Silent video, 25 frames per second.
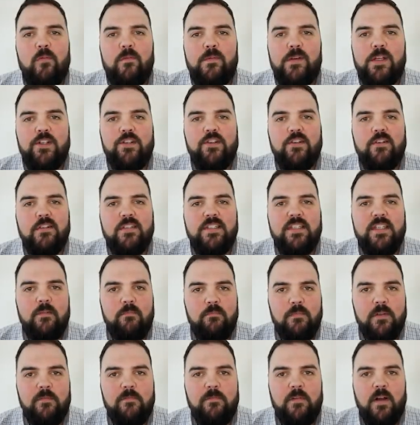feature
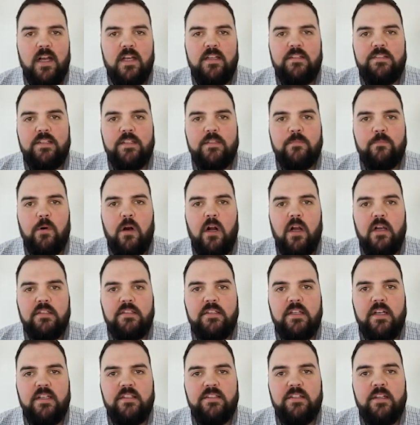simplifies this
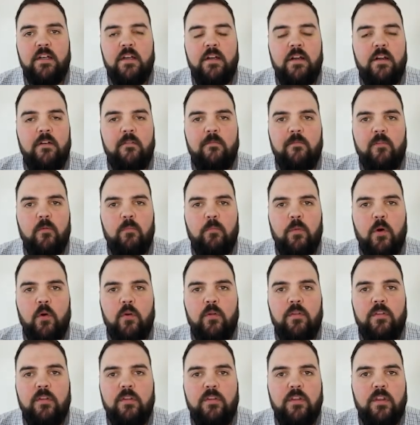process for
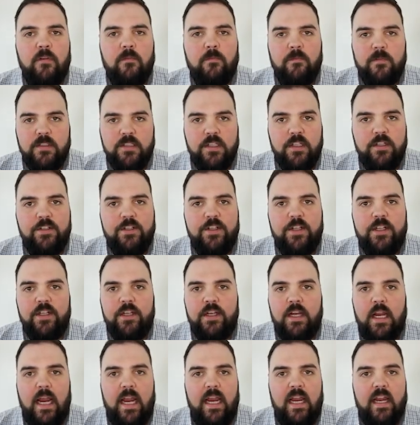both the
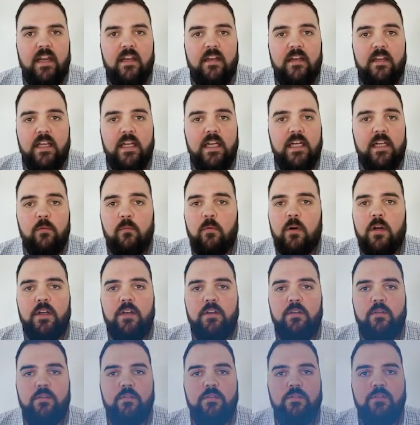physician and anyone
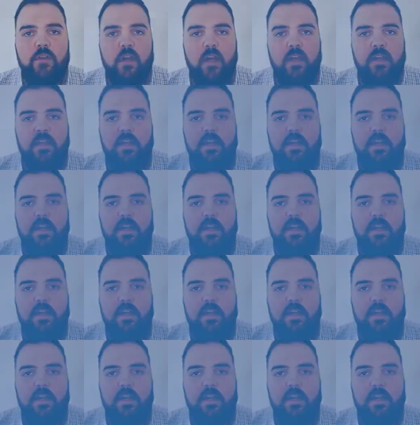who's trying to